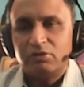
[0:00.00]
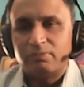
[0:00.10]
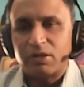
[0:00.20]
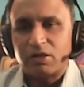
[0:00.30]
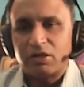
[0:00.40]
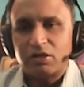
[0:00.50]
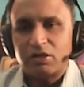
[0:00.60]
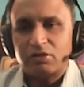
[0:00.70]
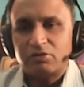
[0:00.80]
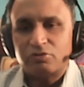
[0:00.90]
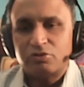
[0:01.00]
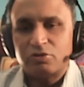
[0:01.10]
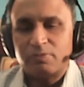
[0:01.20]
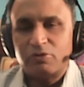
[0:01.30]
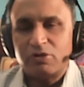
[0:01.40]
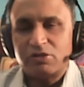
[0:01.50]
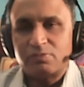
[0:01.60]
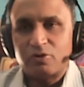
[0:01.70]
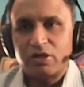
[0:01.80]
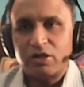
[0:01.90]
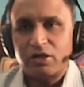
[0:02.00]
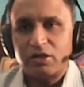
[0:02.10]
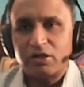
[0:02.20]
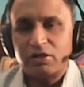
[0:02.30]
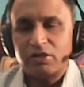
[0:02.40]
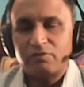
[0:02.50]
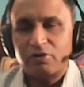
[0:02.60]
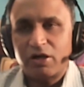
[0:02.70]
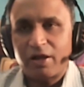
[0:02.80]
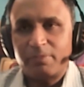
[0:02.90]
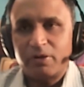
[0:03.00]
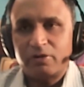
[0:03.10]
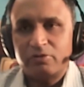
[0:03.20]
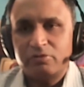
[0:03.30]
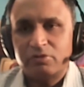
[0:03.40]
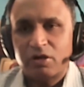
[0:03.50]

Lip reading: burger, you should be only smoking, drinking. Then what will happen to you?